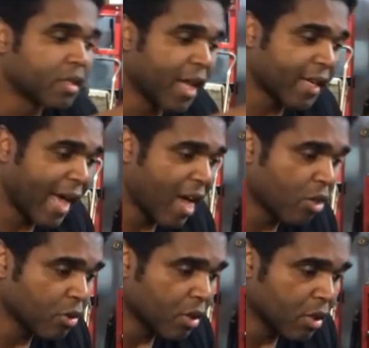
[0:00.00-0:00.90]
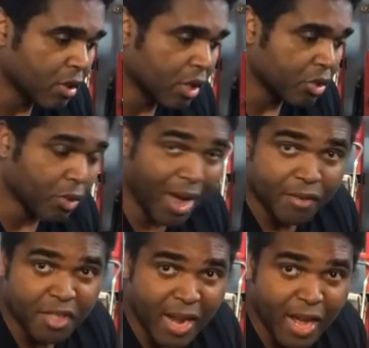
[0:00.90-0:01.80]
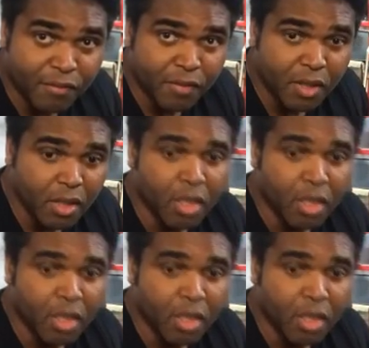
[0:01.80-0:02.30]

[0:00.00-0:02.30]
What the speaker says: take out the drive shaft,